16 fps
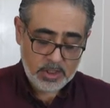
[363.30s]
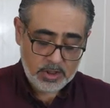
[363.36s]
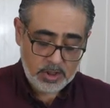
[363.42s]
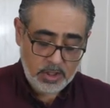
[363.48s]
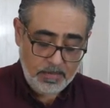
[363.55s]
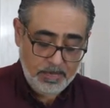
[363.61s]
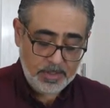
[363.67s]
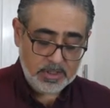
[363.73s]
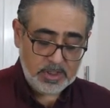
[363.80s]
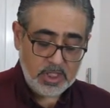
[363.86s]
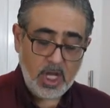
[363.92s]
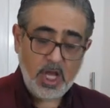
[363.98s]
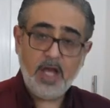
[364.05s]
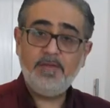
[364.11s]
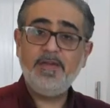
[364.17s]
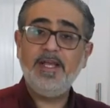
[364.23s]
to
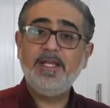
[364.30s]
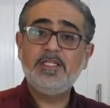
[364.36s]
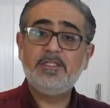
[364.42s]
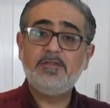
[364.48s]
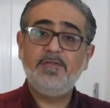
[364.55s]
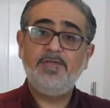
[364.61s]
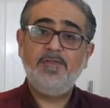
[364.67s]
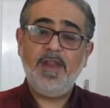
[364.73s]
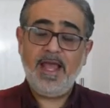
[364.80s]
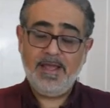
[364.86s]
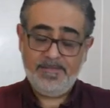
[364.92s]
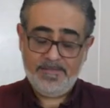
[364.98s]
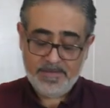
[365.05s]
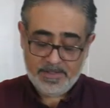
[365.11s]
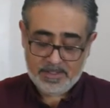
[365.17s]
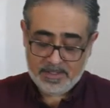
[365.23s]
preserve its
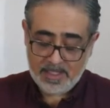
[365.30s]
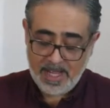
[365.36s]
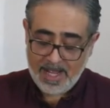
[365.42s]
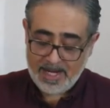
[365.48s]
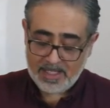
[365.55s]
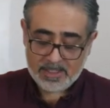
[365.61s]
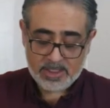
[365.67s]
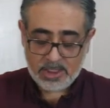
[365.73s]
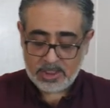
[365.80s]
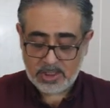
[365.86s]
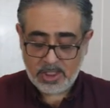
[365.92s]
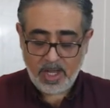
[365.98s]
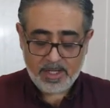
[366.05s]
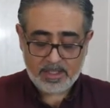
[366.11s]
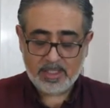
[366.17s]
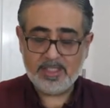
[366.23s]
flavors, and it's just
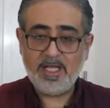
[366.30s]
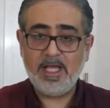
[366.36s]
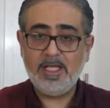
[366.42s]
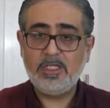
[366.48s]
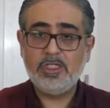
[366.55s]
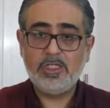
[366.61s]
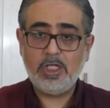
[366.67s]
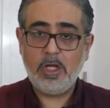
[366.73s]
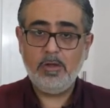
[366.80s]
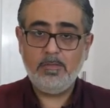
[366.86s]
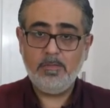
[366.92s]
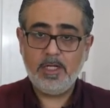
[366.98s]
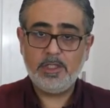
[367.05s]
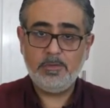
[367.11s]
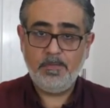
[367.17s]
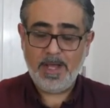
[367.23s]
going to taste so
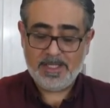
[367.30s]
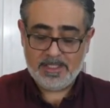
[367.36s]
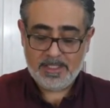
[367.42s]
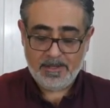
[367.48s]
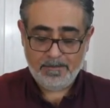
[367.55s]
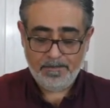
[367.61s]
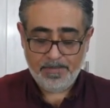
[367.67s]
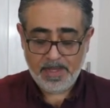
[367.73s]
much better.